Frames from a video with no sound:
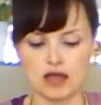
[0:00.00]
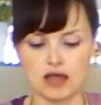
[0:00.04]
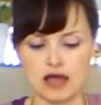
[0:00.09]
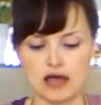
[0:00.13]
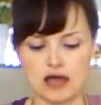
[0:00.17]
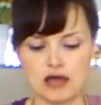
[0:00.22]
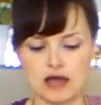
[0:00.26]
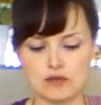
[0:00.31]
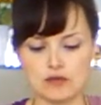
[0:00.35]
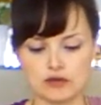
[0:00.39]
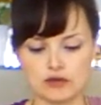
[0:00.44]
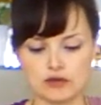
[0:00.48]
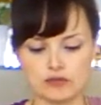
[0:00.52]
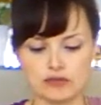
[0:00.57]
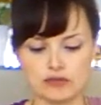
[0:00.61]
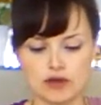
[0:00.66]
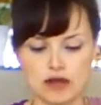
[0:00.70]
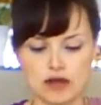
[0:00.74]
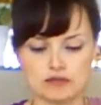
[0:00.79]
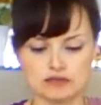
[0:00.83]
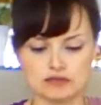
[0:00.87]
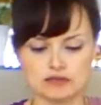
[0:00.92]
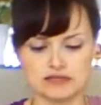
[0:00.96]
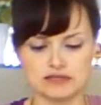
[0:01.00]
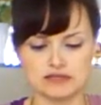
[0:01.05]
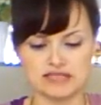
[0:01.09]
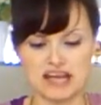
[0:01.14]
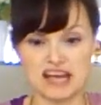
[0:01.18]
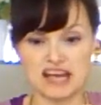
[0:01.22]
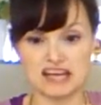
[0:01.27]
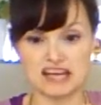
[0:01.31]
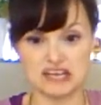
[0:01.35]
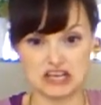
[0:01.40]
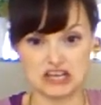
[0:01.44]
I would probably
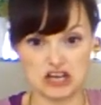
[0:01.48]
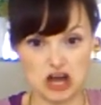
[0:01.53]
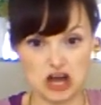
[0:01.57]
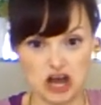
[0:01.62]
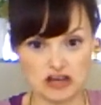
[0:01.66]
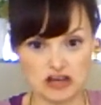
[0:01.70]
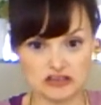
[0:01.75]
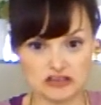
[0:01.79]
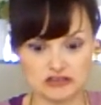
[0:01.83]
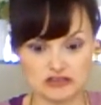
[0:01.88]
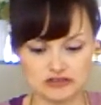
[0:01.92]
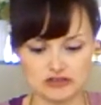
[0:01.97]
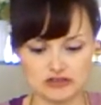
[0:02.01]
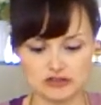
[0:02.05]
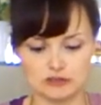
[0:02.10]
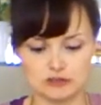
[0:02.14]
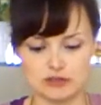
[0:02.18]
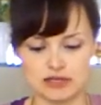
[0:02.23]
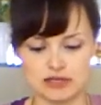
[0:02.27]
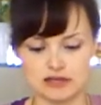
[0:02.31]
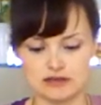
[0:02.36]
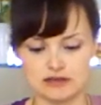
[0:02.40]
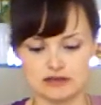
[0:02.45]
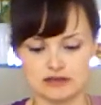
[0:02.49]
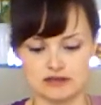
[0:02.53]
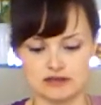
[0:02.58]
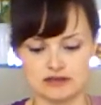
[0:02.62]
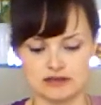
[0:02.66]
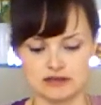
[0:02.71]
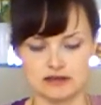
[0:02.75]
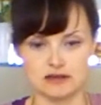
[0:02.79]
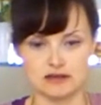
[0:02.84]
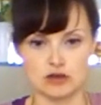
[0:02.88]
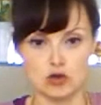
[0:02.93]
tie it in a knot, just because
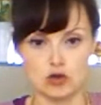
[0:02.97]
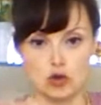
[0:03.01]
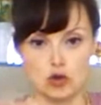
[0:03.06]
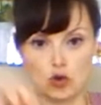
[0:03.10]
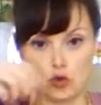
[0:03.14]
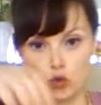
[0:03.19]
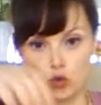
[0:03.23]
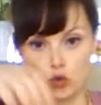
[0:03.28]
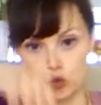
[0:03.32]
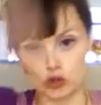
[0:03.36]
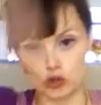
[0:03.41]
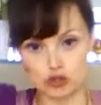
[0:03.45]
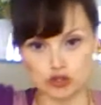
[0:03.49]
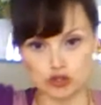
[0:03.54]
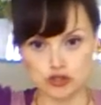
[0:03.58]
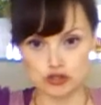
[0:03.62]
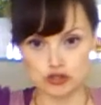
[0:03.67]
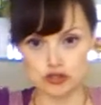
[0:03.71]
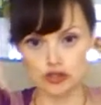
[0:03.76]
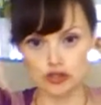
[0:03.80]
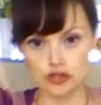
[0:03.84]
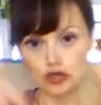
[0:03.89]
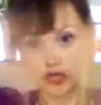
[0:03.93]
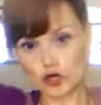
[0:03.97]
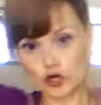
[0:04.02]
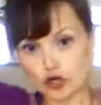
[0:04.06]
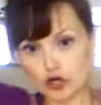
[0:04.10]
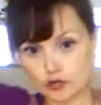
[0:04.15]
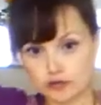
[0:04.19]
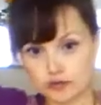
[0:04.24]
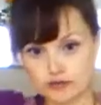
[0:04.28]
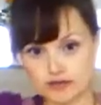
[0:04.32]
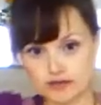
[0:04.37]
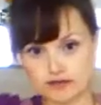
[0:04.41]
whoosh,
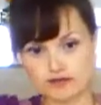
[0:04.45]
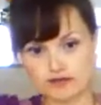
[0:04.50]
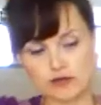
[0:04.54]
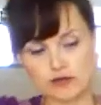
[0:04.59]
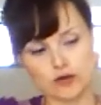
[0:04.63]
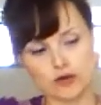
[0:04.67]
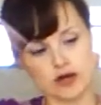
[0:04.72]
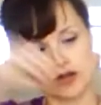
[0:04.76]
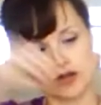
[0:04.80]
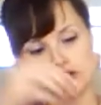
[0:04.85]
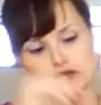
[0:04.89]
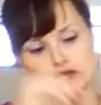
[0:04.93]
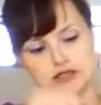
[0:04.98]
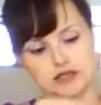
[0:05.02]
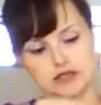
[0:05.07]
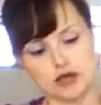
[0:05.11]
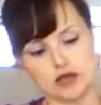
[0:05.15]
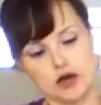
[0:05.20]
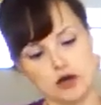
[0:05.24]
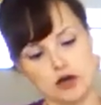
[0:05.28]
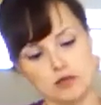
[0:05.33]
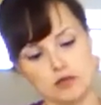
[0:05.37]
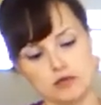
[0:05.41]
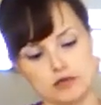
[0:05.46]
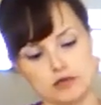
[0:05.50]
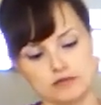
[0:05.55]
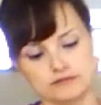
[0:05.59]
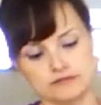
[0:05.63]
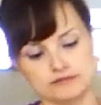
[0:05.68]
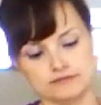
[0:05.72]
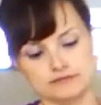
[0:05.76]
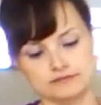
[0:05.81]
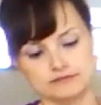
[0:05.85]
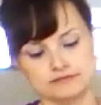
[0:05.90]
herb is everywhere in the tub,
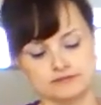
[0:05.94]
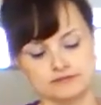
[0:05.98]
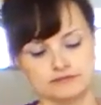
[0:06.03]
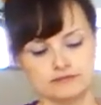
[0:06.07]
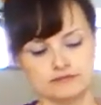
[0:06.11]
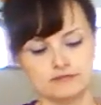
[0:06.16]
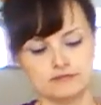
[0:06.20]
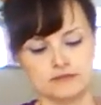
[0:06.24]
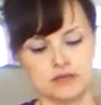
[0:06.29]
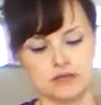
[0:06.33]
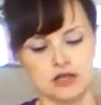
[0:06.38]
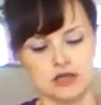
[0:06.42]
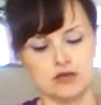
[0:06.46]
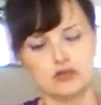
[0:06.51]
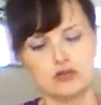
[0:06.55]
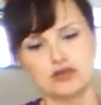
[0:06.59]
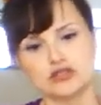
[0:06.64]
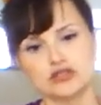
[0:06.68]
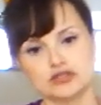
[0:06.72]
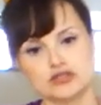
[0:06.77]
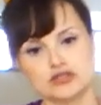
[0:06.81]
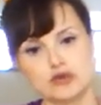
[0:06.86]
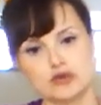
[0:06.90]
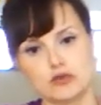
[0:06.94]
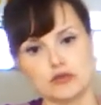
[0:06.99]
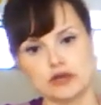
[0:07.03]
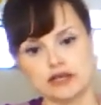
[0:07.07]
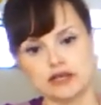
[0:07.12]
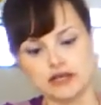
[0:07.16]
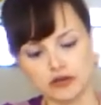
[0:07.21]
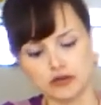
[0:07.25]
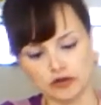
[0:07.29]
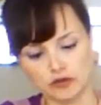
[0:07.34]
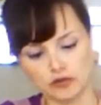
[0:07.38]
which is no big
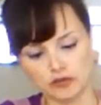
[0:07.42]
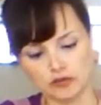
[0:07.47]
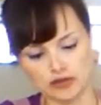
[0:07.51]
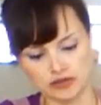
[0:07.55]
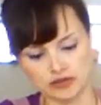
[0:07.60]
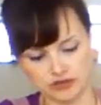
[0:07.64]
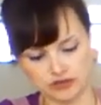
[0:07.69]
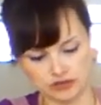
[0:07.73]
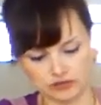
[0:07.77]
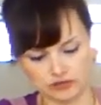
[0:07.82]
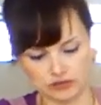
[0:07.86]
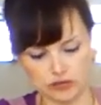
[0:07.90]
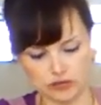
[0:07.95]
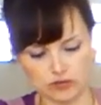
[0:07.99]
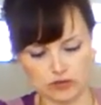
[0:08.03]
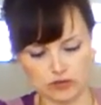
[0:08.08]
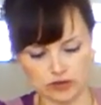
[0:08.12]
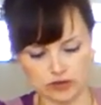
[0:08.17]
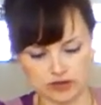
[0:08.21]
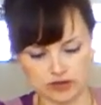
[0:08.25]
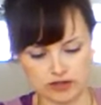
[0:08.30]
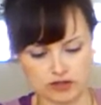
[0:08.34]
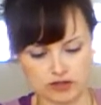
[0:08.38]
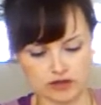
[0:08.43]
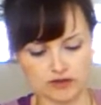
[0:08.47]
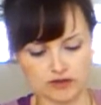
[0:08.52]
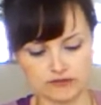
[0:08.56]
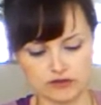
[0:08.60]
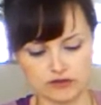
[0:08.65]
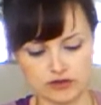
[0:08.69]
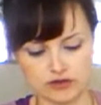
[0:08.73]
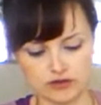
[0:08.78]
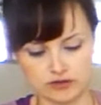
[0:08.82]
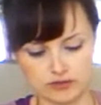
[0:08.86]
deal, but just one more thing you have
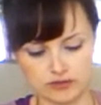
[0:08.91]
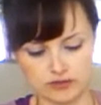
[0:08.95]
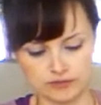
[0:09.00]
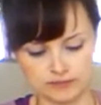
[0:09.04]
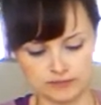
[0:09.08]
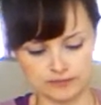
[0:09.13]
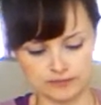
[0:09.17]
to do.